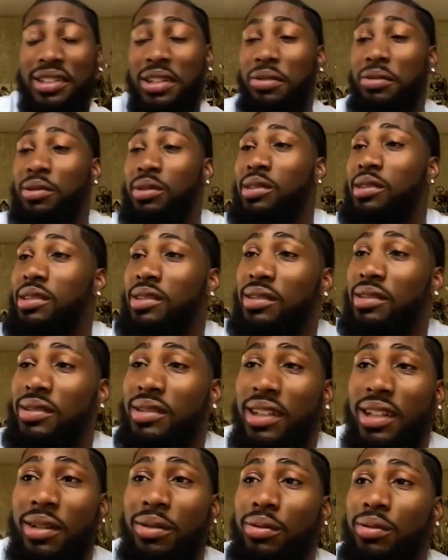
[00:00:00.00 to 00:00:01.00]
it was
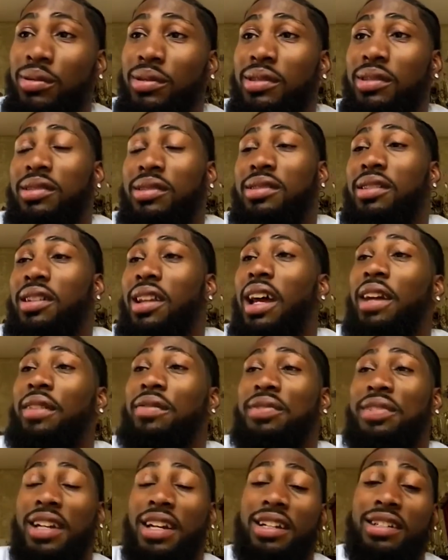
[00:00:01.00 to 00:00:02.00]
it was
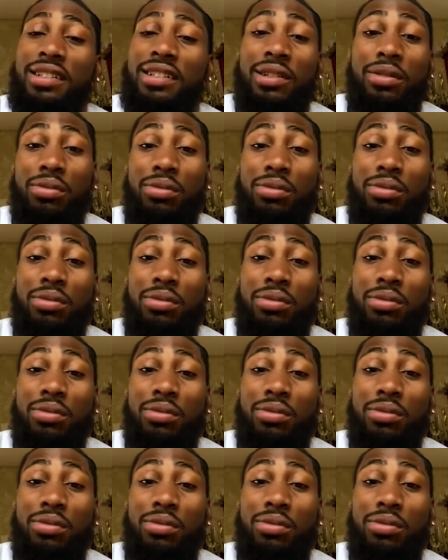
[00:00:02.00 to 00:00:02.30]
life changing.